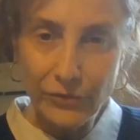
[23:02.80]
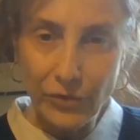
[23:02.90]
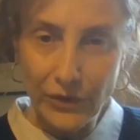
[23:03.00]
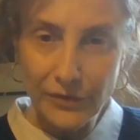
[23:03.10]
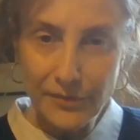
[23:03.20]
who
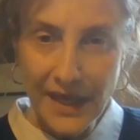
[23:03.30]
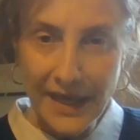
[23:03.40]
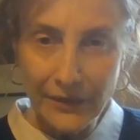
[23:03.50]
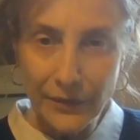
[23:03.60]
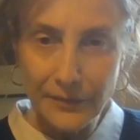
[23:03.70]
wrote them
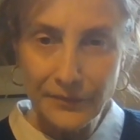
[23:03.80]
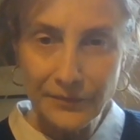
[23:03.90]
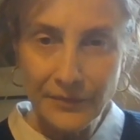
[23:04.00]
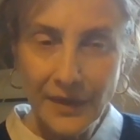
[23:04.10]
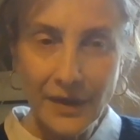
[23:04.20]
down.
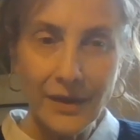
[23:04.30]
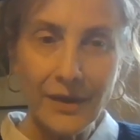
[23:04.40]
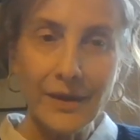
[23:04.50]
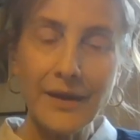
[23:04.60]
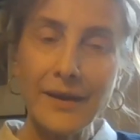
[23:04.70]

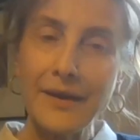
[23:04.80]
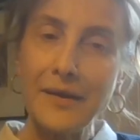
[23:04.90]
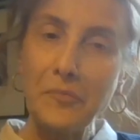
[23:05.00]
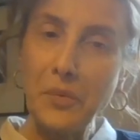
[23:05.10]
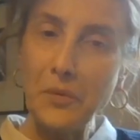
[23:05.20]

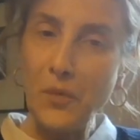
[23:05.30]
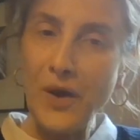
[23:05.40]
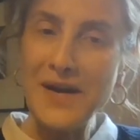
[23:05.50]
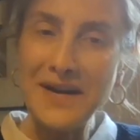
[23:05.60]
But